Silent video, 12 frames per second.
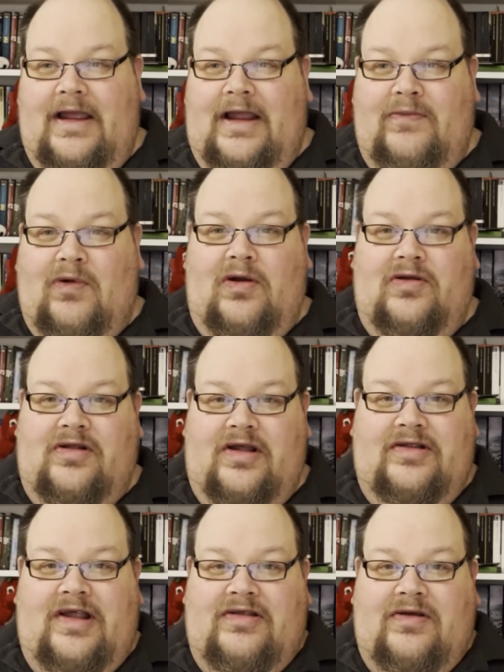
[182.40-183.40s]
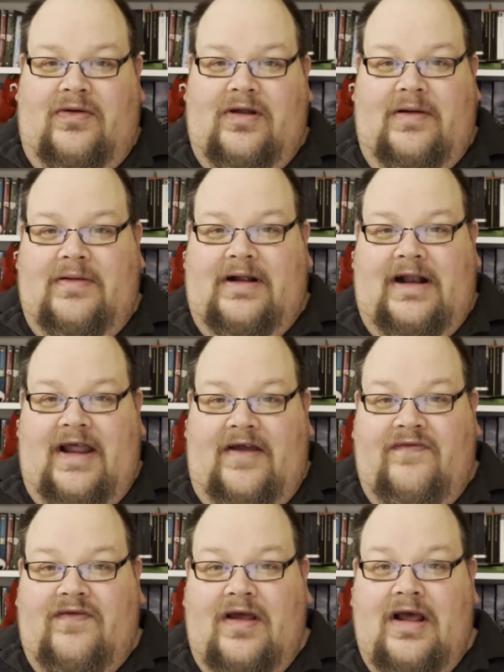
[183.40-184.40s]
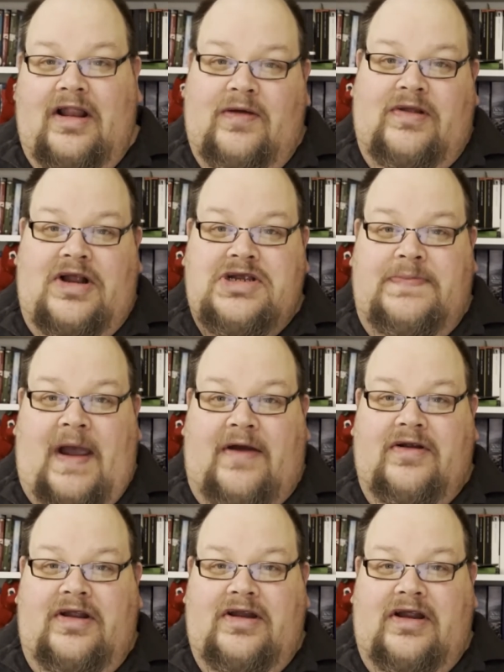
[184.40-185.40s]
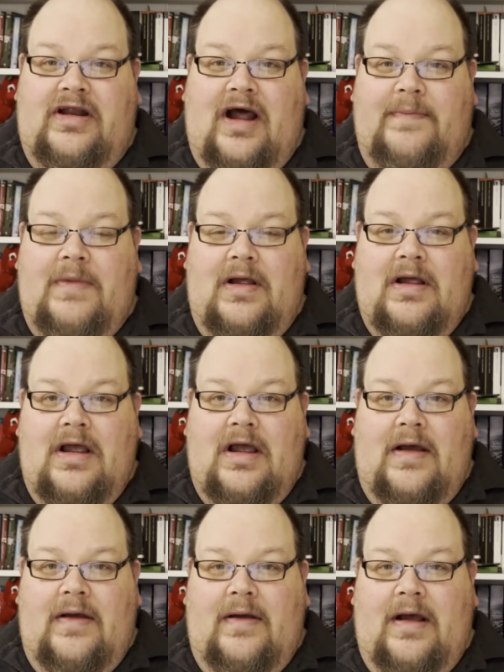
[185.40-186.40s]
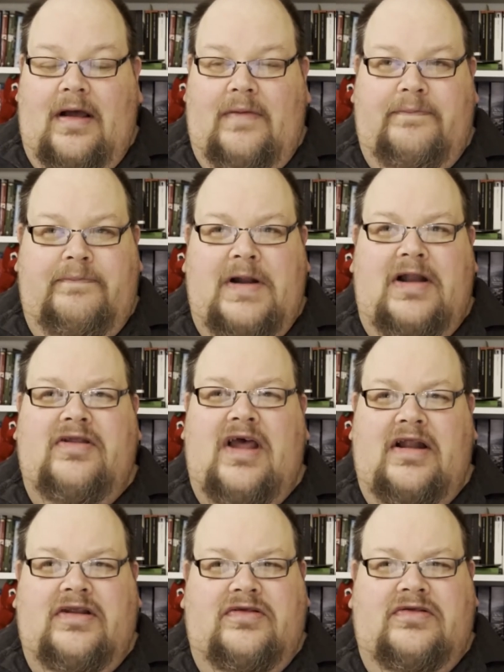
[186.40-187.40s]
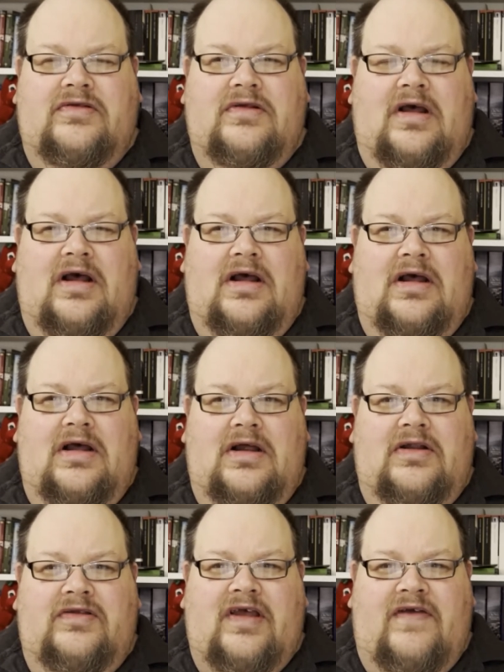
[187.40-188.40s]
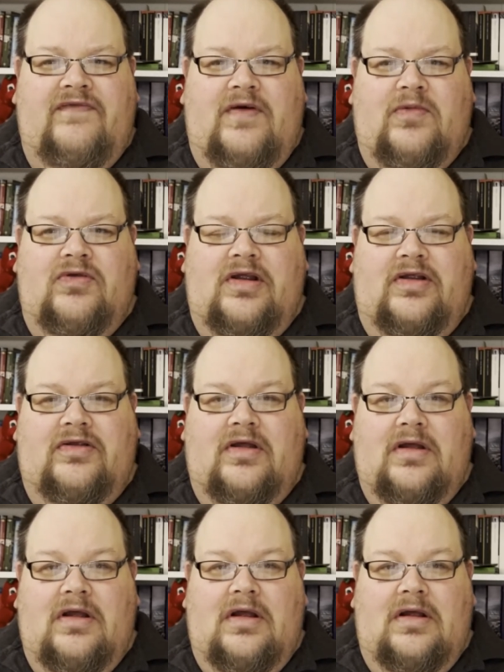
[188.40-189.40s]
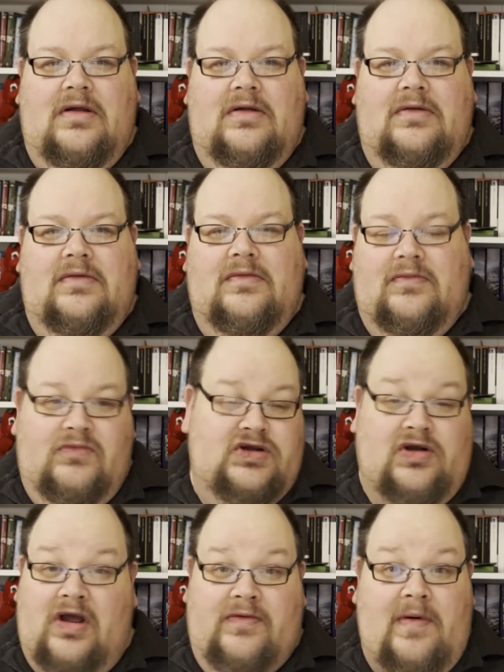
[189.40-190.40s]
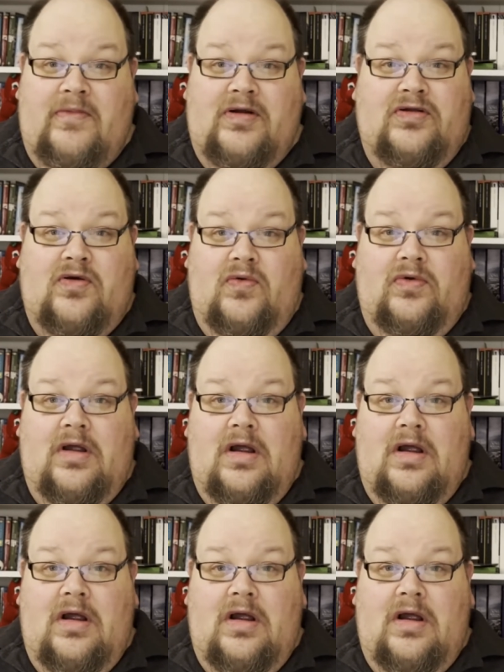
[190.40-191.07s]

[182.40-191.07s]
what looks like a desert on a cliff, that was actually parodied in Bill and Ted's, the second film, wasn't it? Which I can't remember what it's called.